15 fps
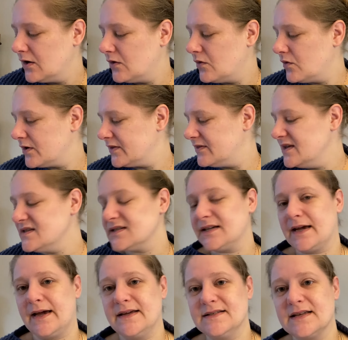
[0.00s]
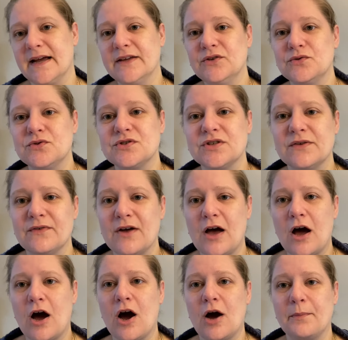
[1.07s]
or in this case, I use a
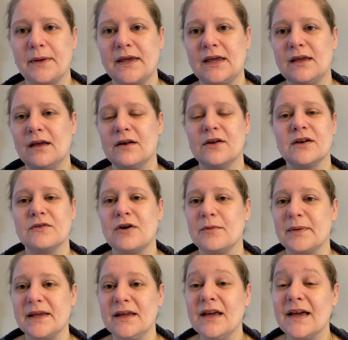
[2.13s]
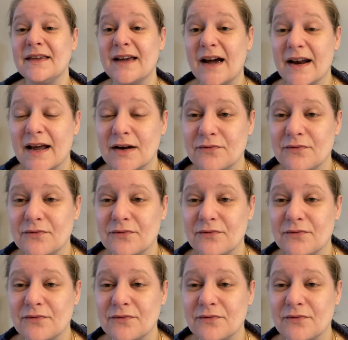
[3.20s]
Hobbii, not Hobbii, a Yarnart